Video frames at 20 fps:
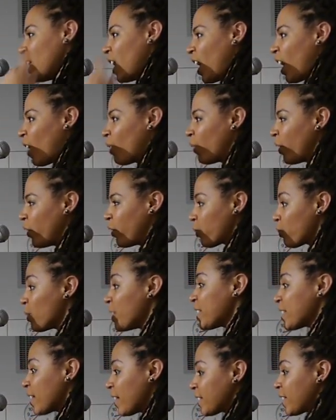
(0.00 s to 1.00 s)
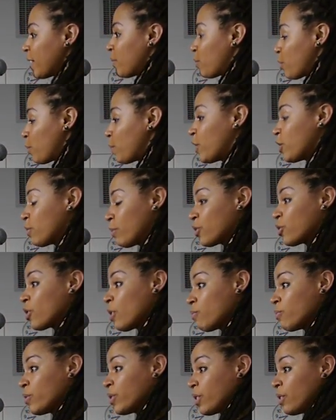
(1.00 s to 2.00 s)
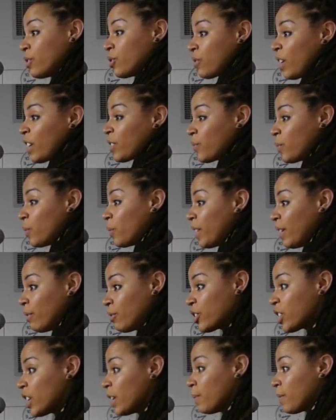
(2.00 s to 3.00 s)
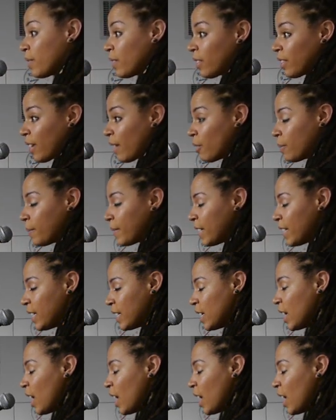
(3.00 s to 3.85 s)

And the reason I did was because my job was so stressful and it was cheaper than therapy.